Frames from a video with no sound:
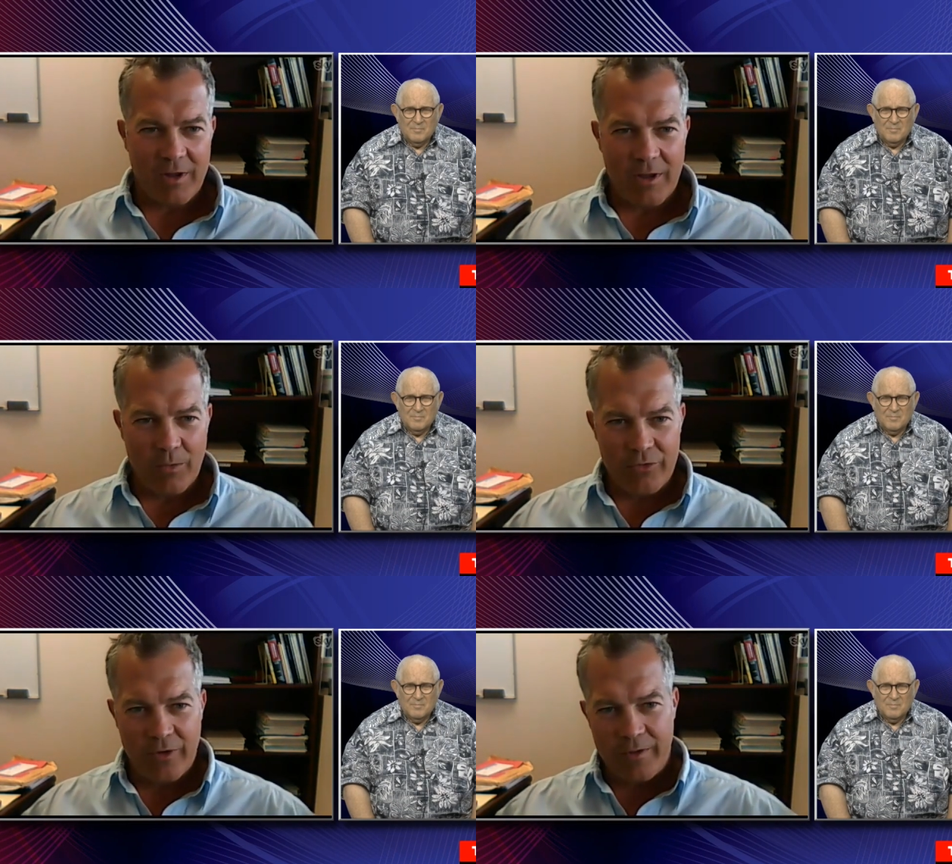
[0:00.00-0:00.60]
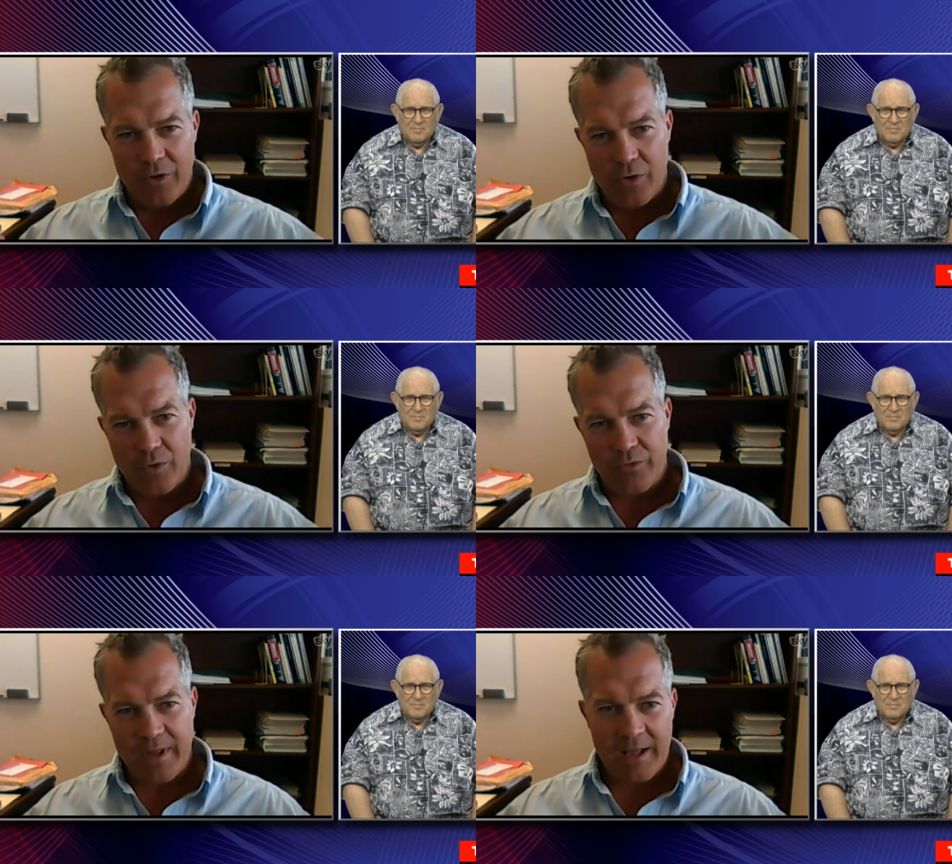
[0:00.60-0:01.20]
Speaker 1: It was in the news.
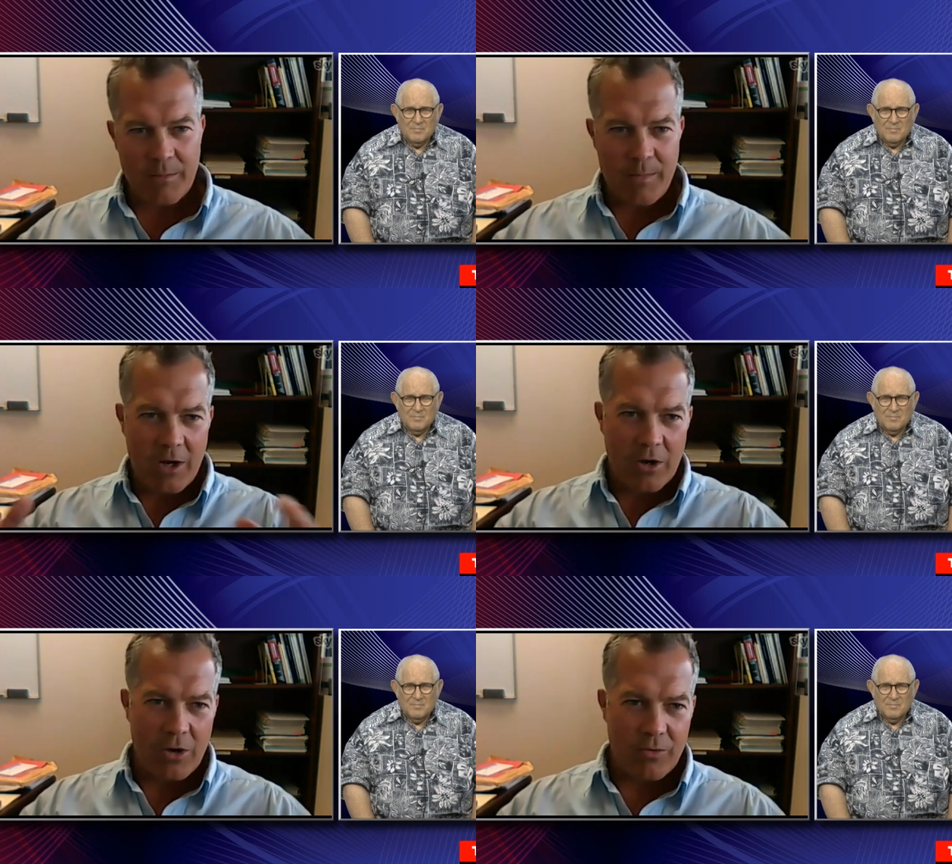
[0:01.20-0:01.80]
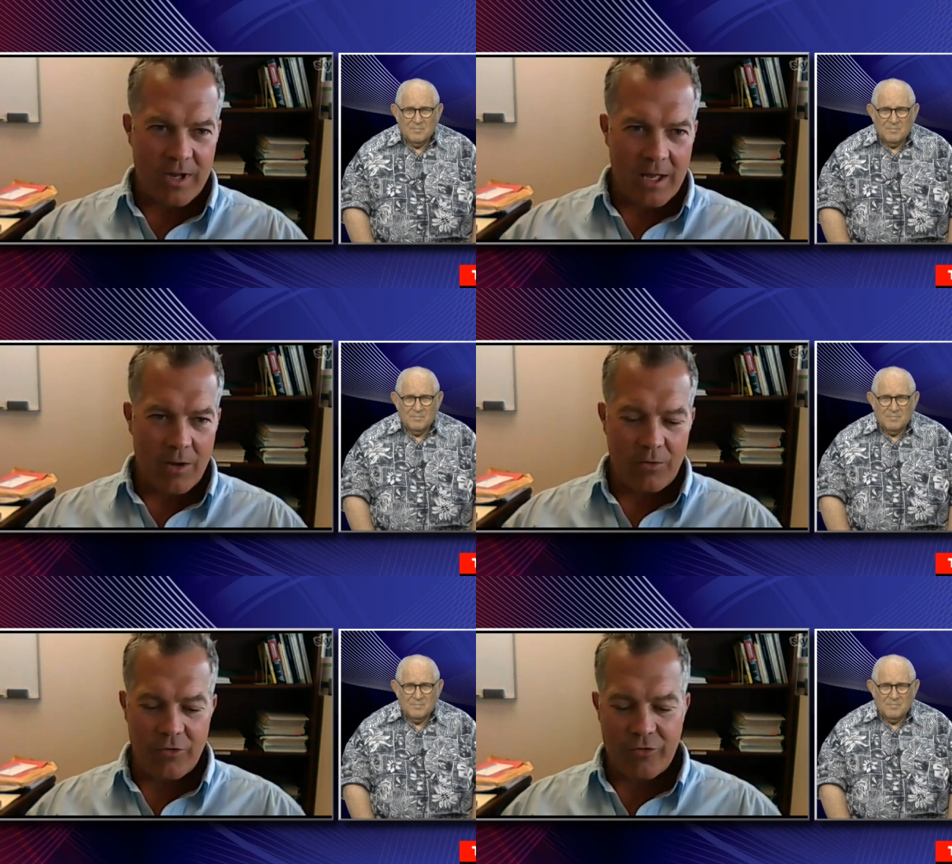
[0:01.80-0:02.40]
They had the mayor go down to
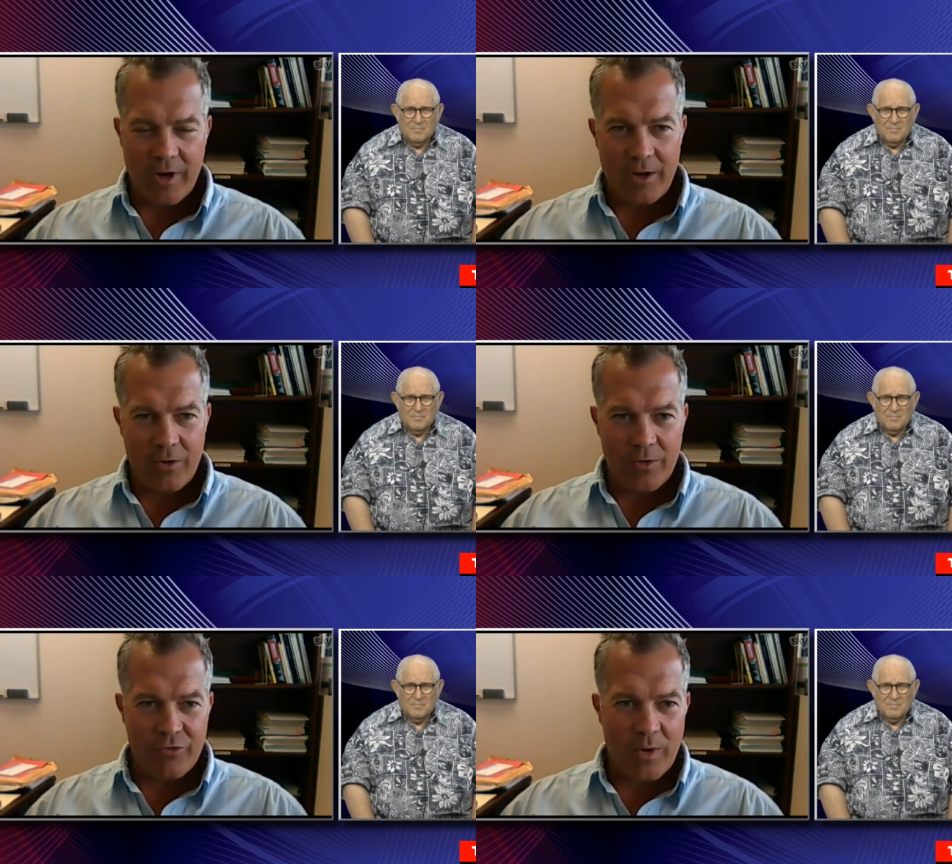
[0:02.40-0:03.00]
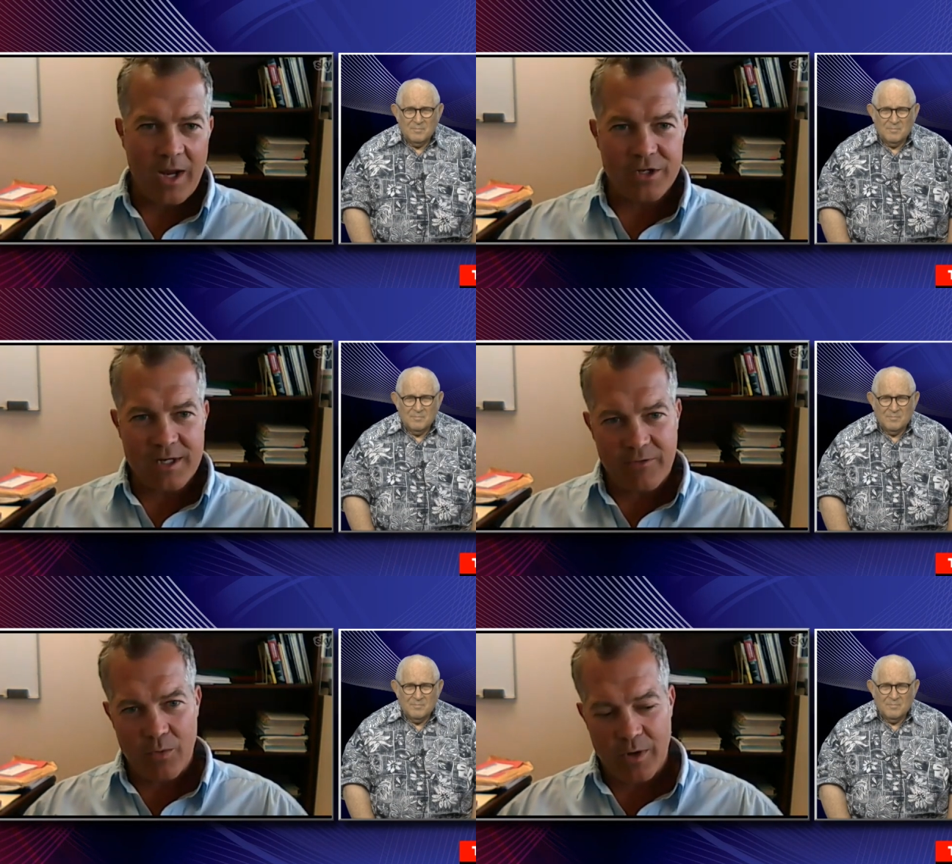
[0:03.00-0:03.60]
try to assuage
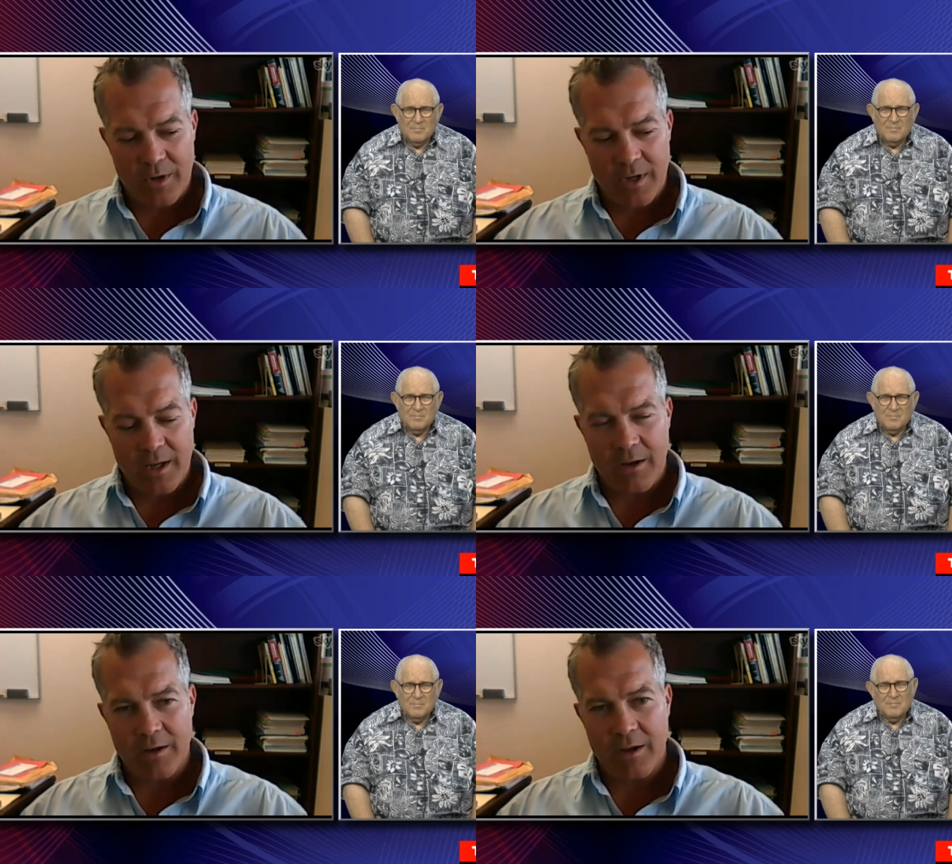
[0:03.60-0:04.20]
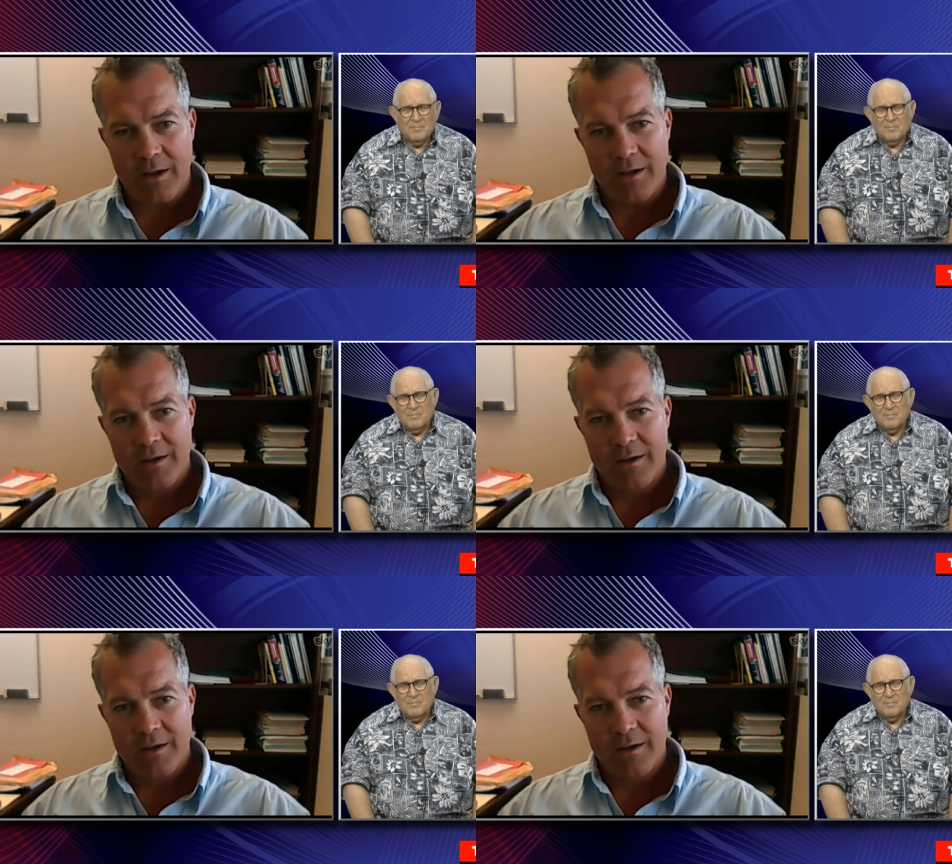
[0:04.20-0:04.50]
everyone, and uh,